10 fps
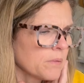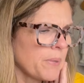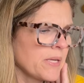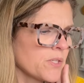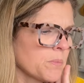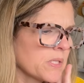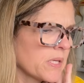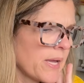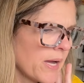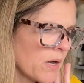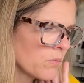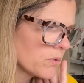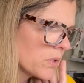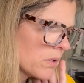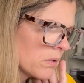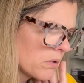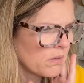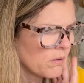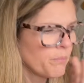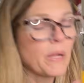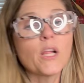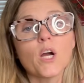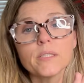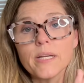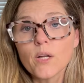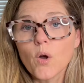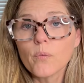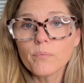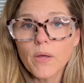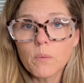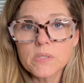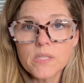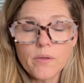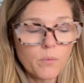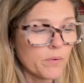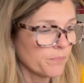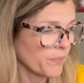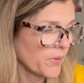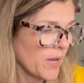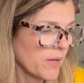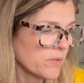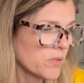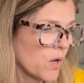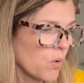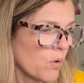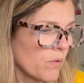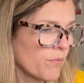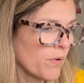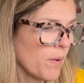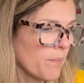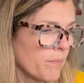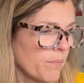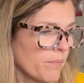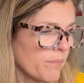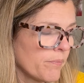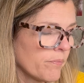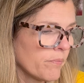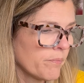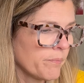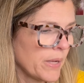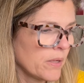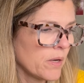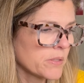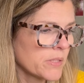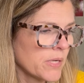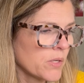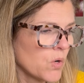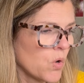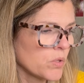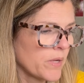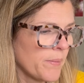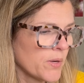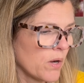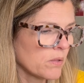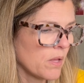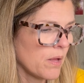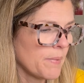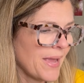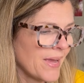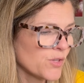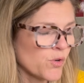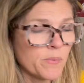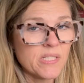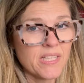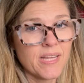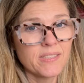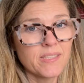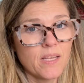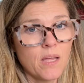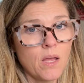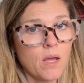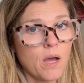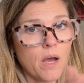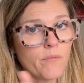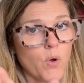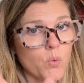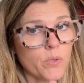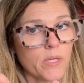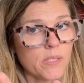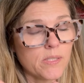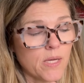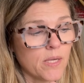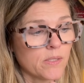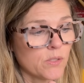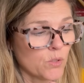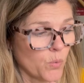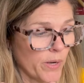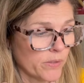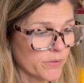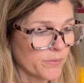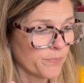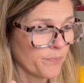Paint Gem doesn't count. Bella Art de Nicole, that was the other one. Okay, so from Bella Art de Nicole, Diamond Art Club, and Dreamer Designs, I've only done squares.